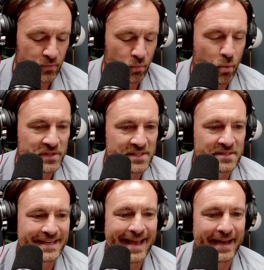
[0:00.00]
what's
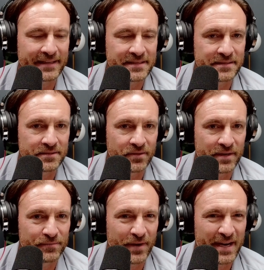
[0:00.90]
next,
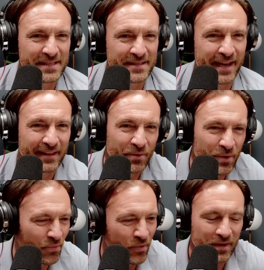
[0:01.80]
right, for Haystack? Like,
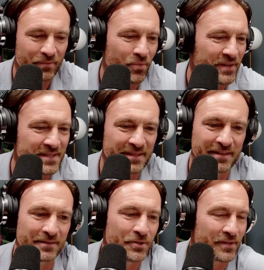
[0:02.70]
what is it
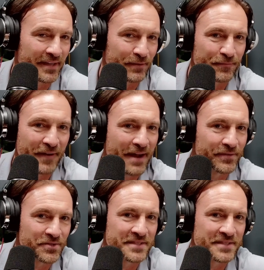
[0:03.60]
going to look like in 5 years,